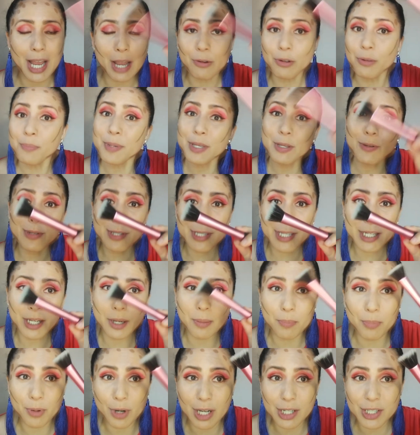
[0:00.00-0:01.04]
I will be
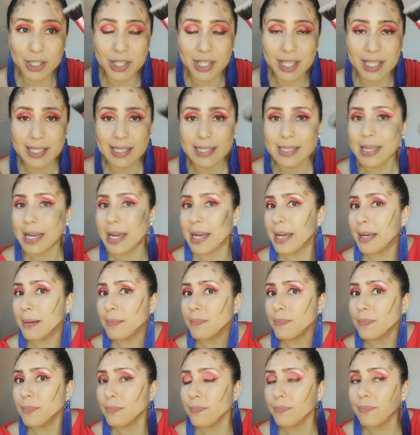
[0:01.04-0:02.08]
using a brush this
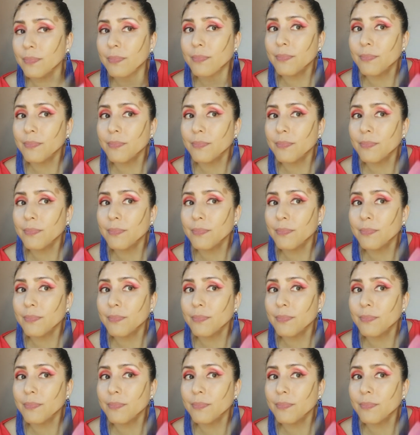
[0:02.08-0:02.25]
time.